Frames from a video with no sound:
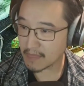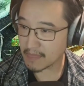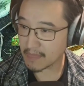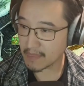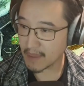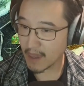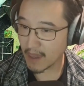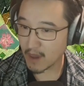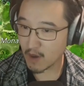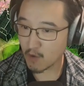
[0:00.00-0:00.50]

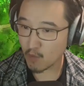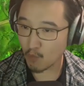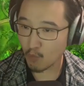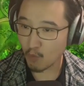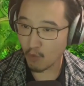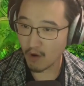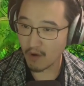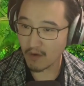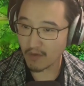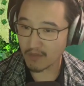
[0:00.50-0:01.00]
And
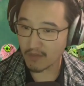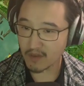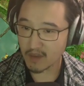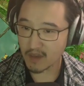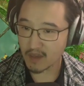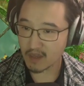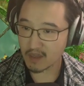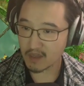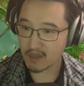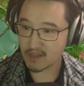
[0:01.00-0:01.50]
one
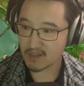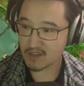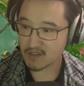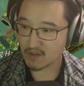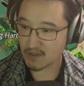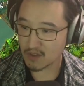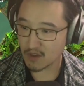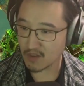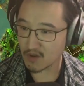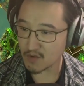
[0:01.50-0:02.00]
is
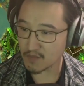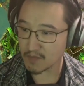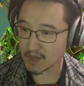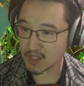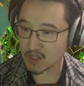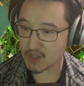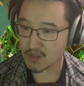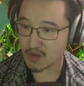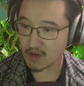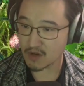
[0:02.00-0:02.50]
another
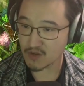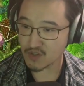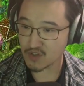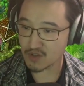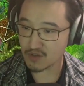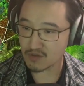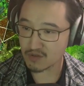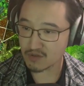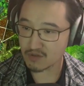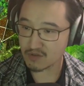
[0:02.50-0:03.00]
mini
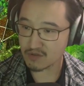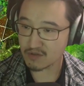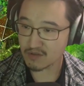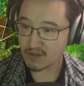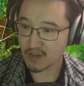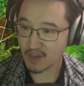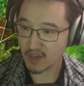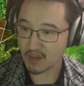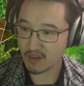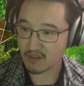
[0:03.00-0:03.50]
dungeon
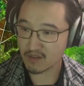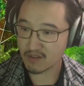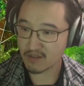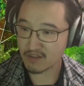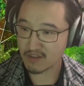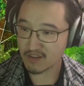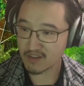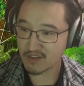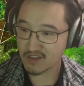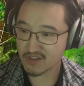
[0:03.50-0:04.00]
in
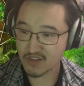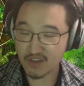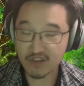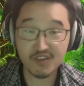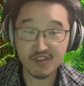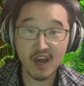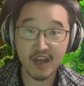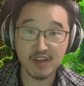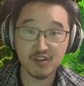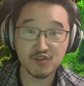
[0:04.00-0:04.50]

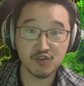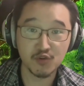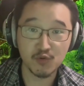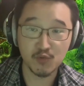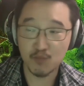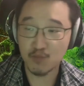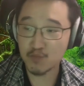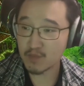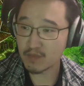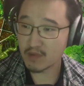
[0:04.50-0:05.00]

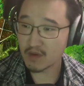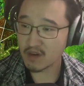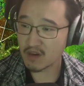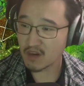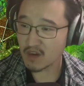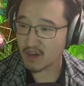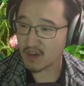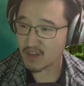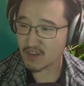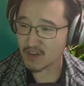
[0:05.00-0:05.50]
Zendaijun.
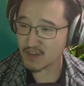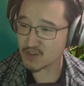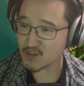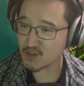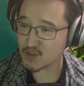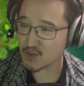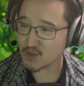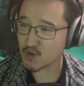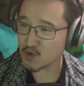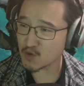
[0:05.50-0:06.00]
These
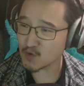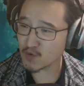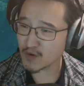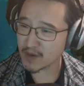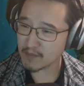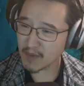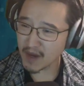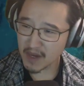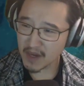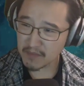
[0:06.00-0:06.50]
2,
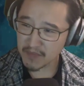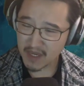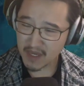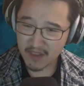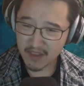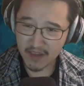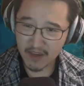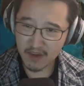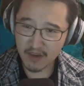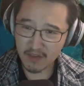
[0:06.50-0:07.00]
in my
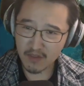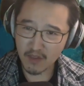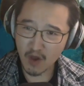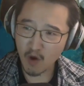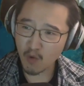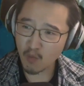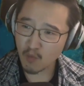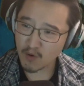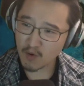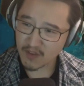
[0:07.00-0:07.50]
opinion,
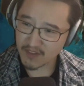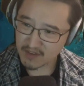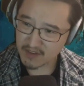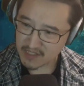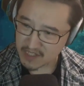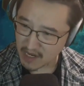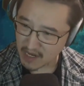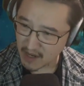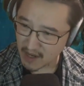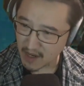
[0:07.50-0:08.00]
are worth the
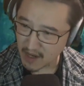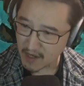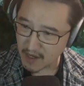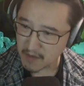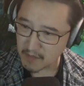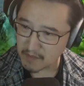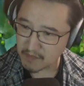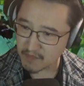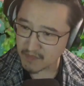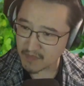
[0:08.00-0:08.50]

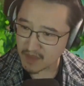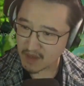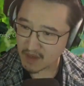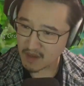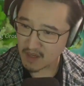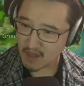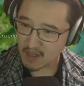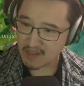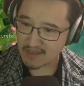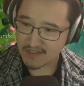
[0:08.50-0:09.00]
time.
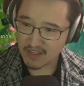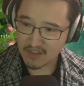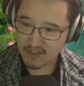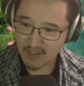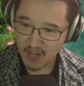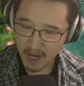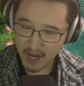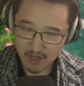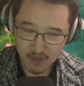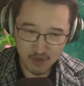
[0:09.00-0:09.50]
In
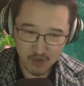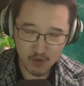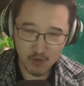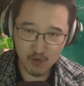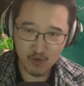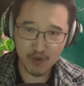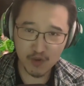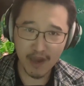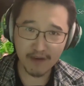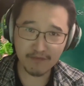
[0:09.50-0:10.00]

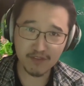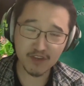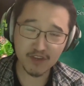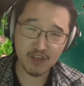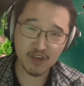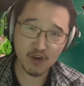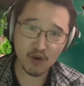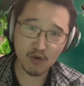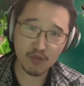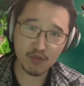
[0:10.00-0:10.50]
Zendaijun, you have to
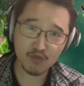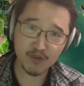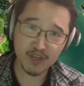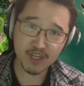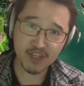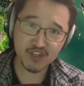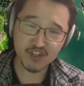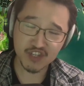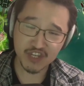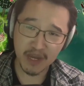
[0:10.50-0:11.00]
kill
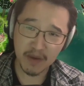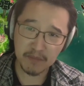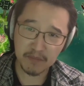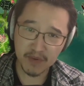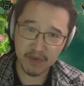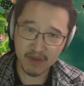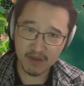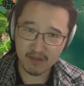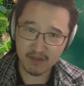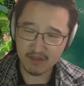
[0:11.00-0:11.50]
3
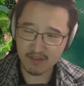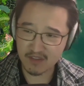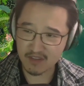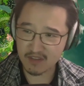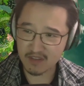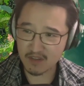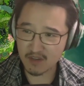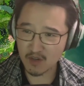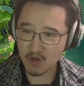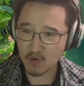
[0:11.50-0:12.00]

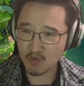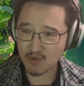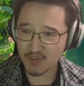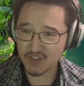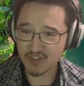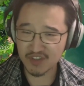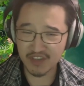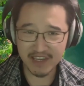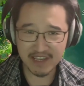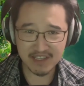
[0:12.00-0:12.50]
champions,
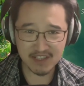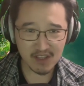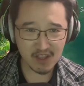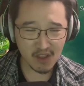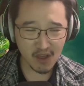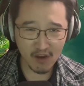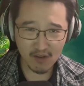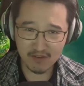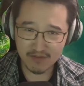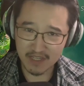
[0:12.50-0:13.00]
which takes a
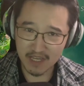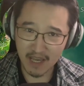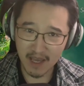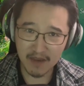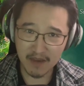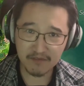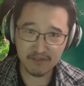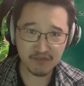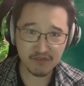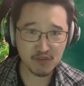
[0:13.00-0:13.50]
long
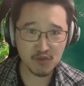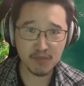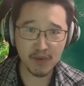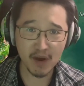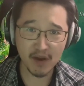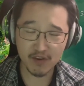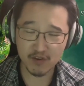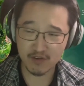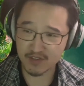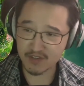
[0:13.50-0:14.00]
time if you're
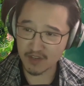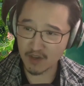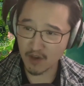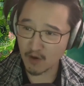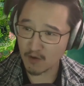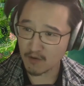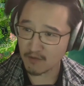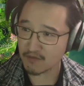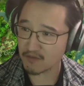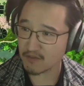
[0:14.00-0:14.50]
by
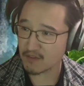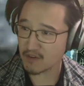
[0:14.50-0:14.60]
yourself.